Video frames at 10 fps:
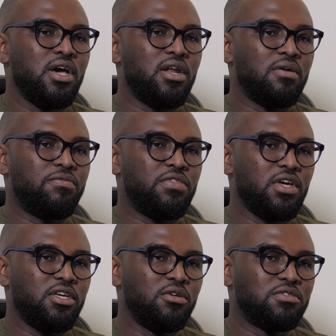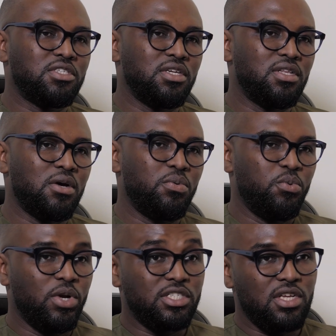and I think you've seen that
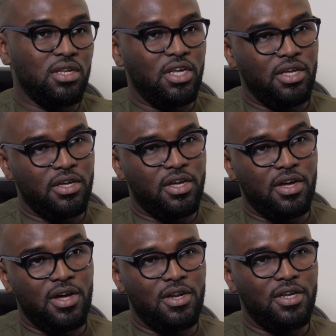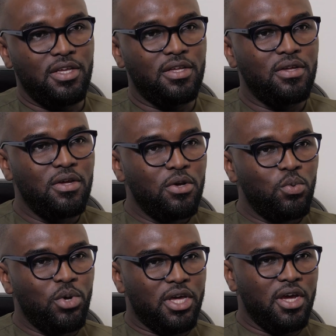recently in Kigali
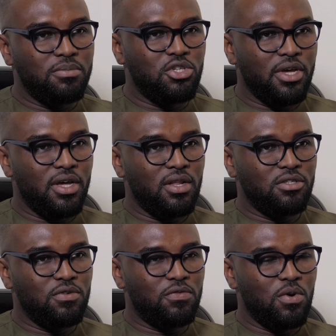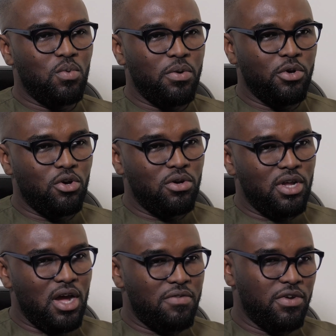we came together to form what we call
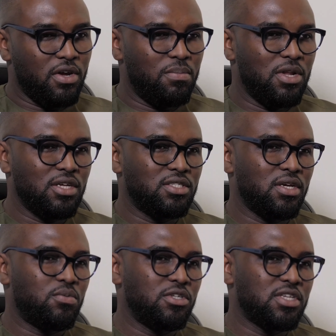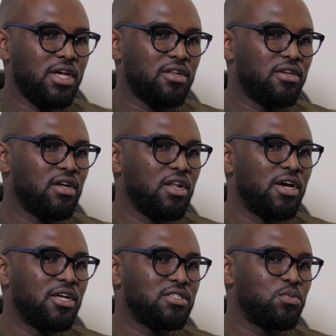the Africa Plastic Recycling
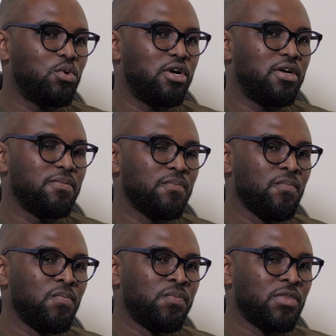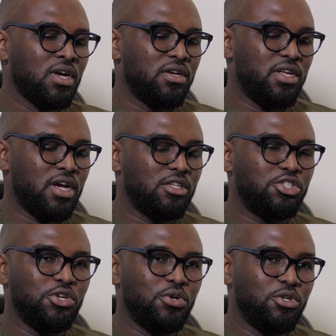Alliance where
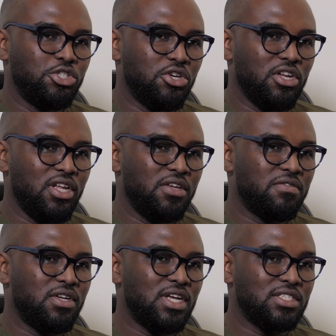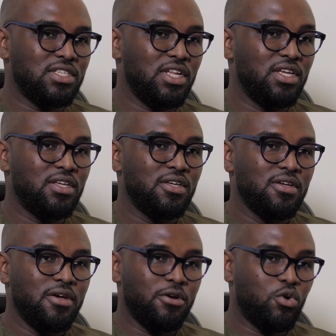Diageo, Unilever, Nestle
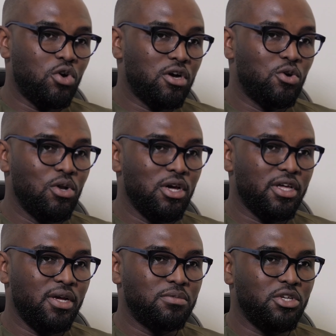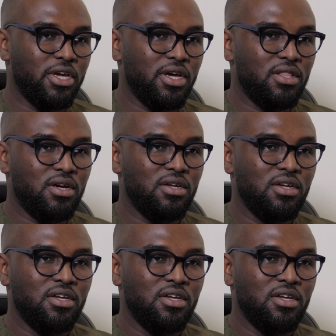and Coca-Cola came together